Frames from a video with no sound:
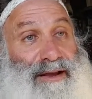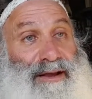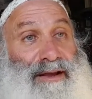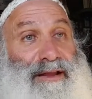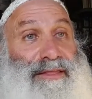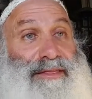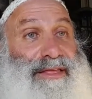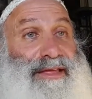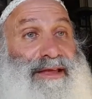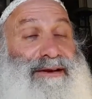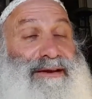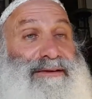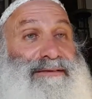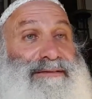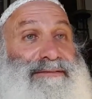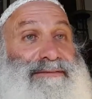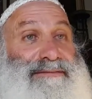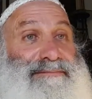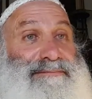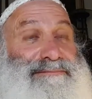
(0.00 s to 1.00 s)
then,
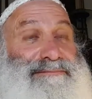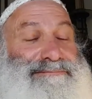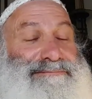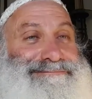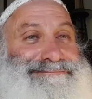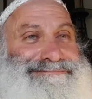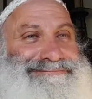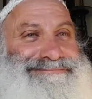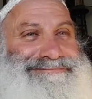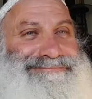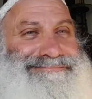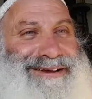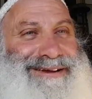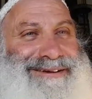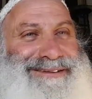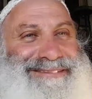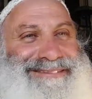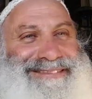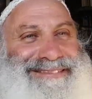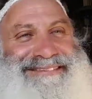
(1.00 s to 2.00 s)

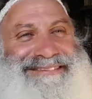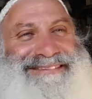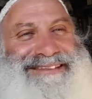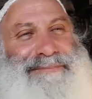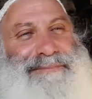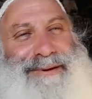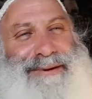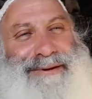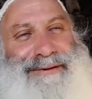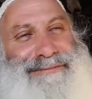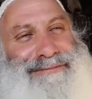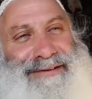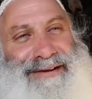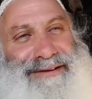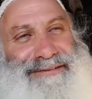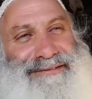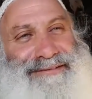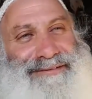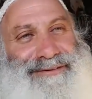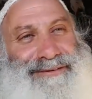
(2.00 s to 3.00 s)
things get better
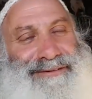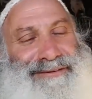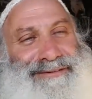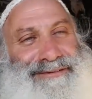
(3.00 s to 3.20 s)
faster.